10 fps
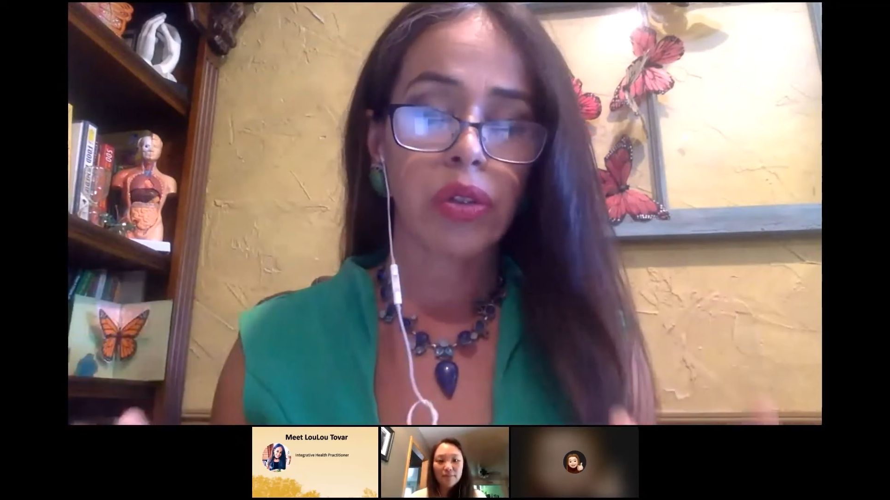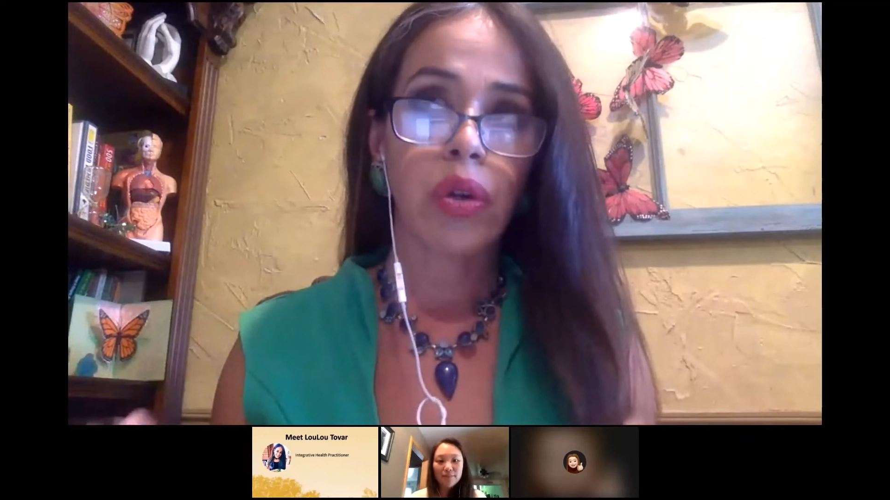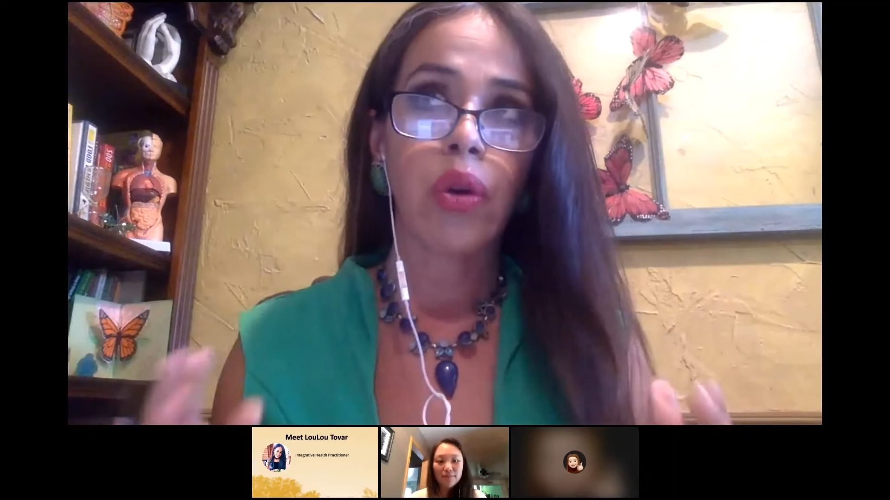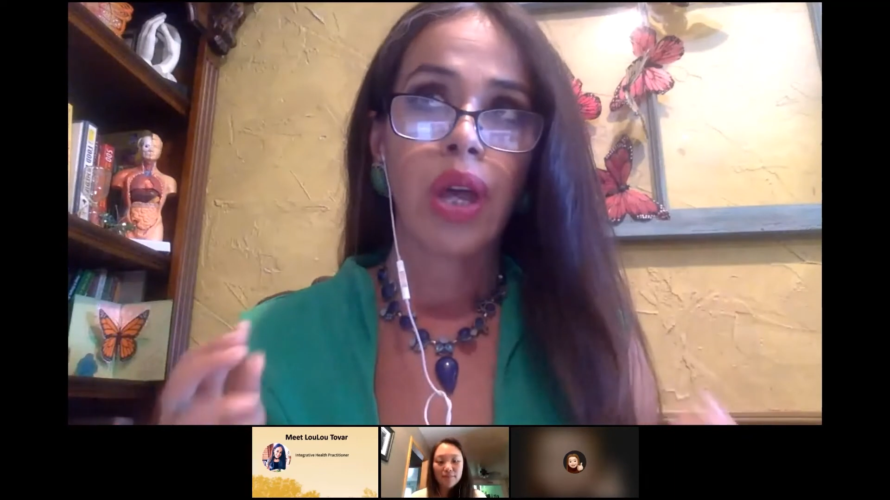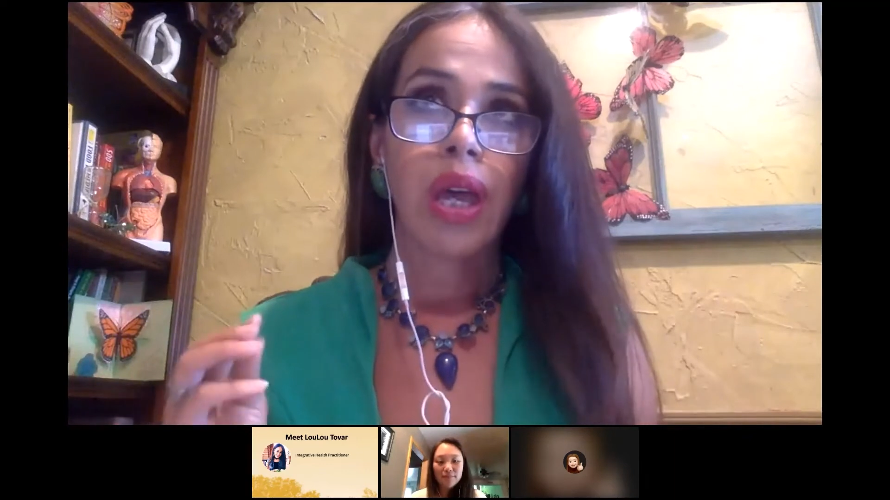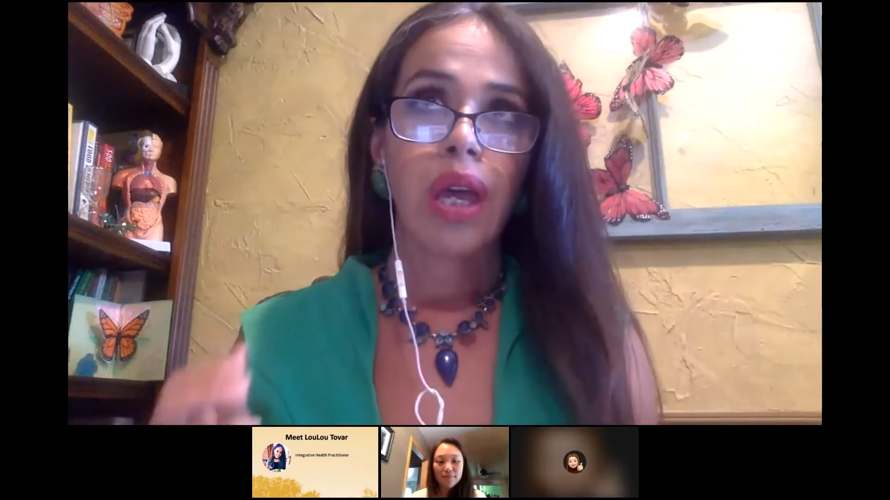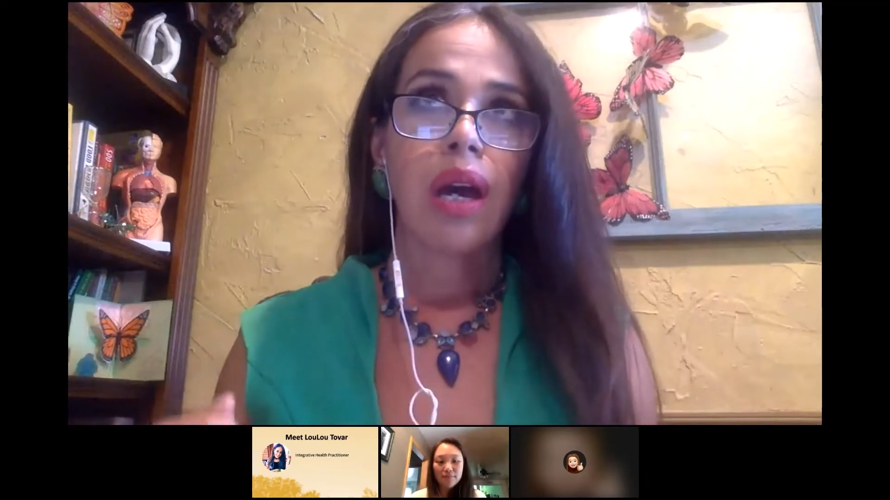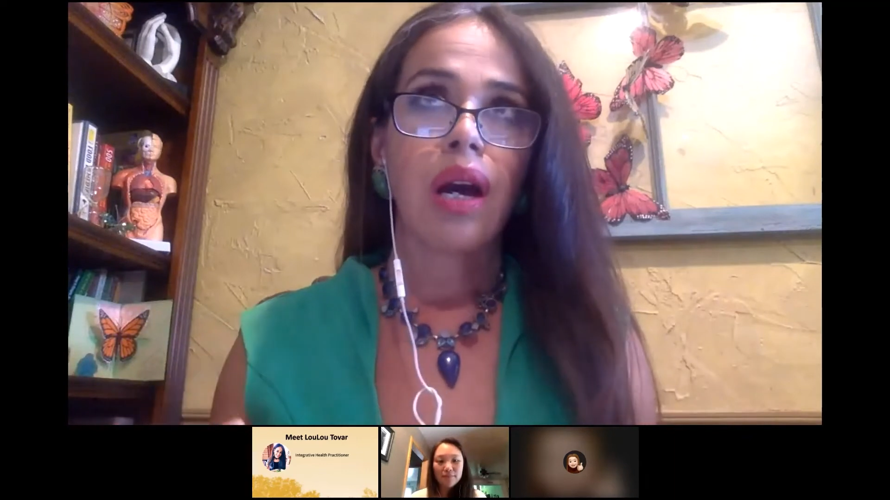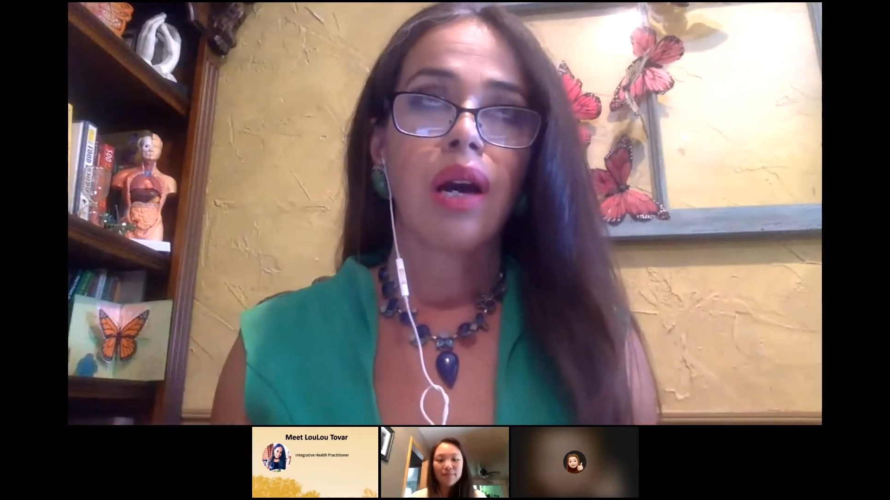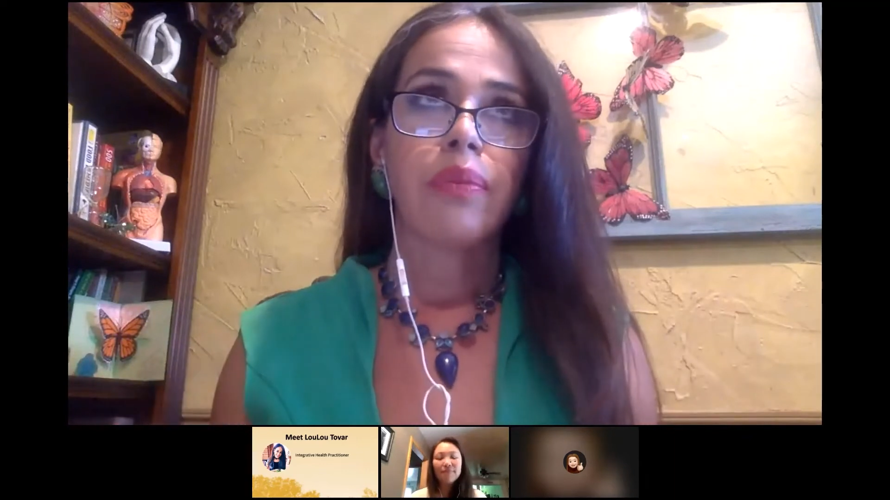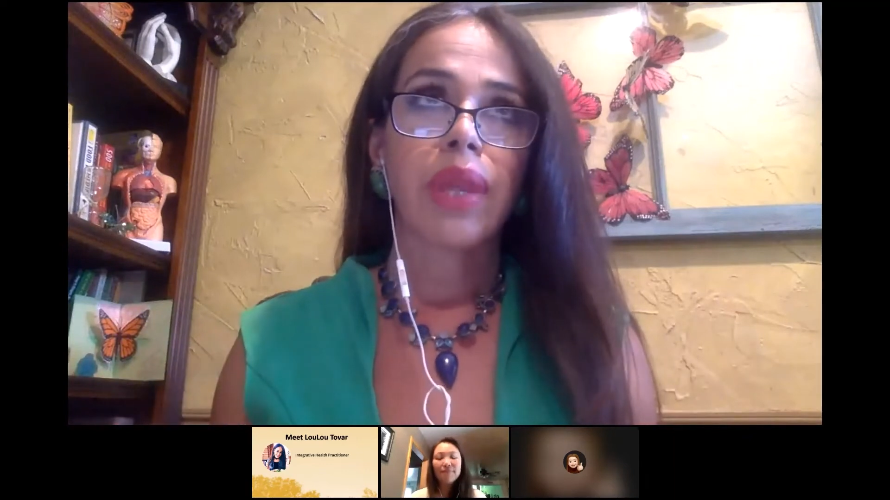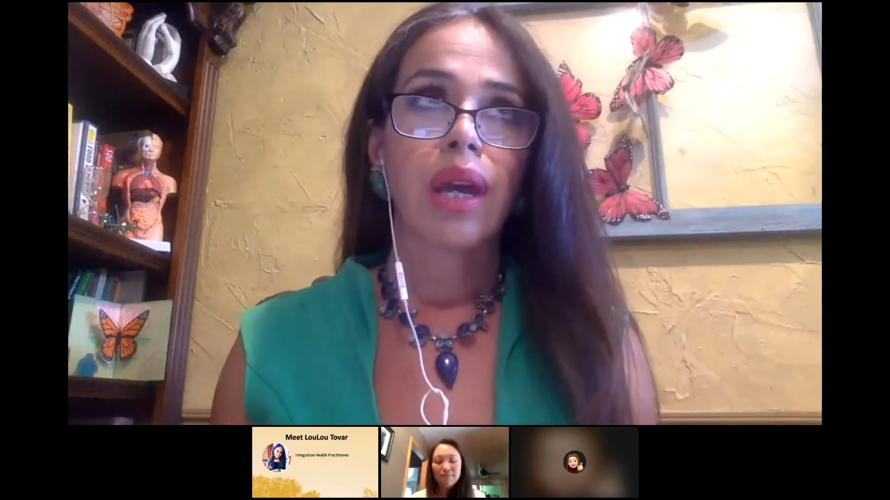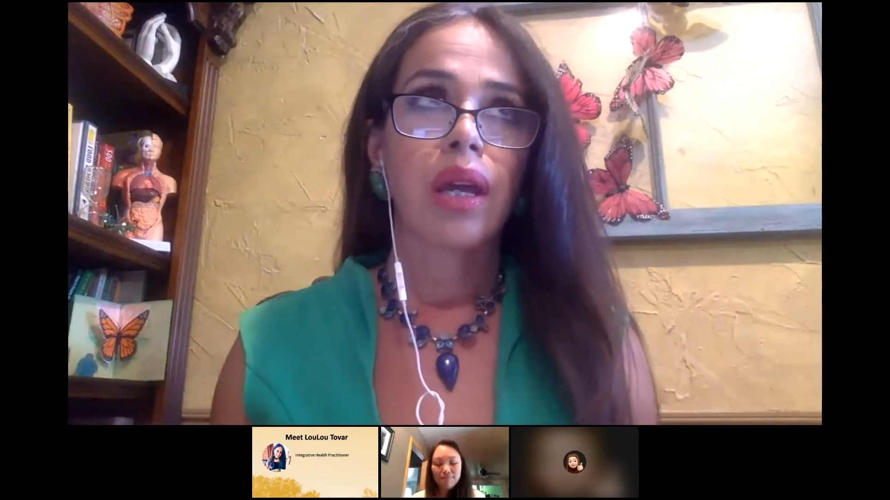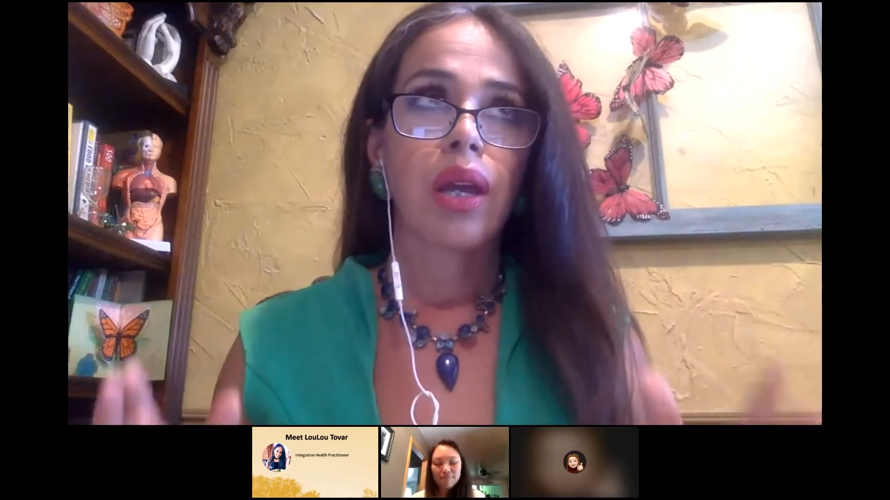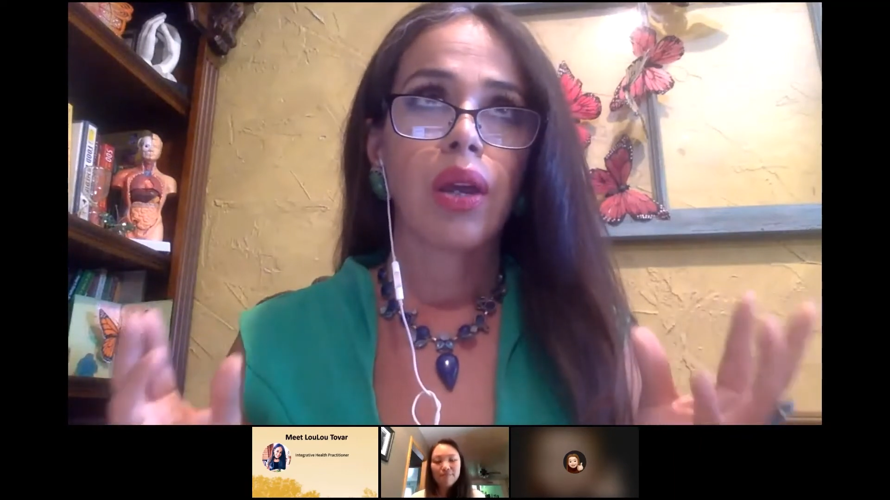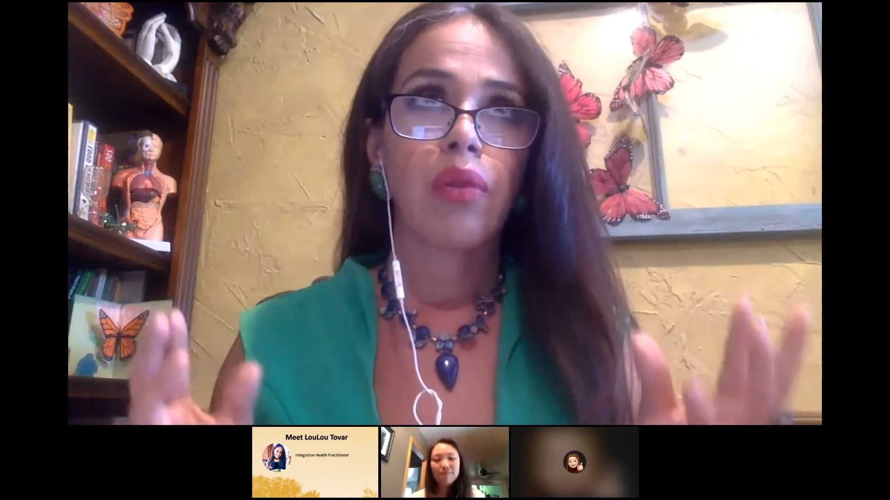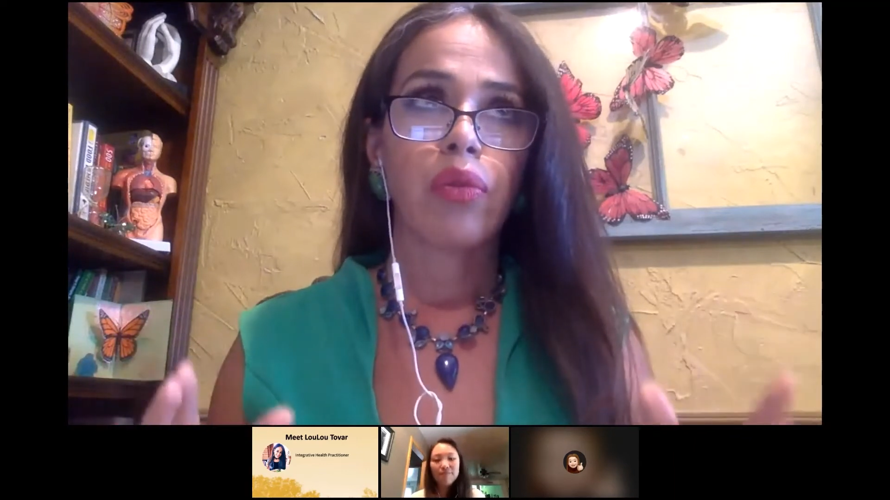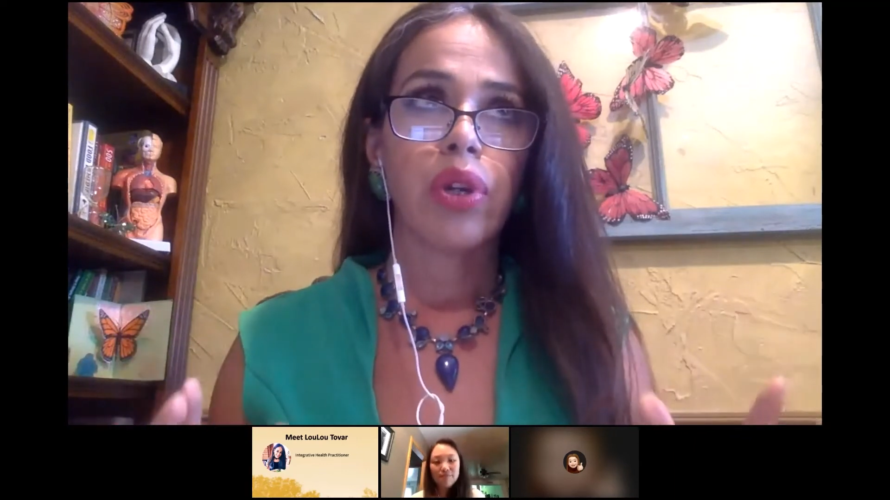So um, if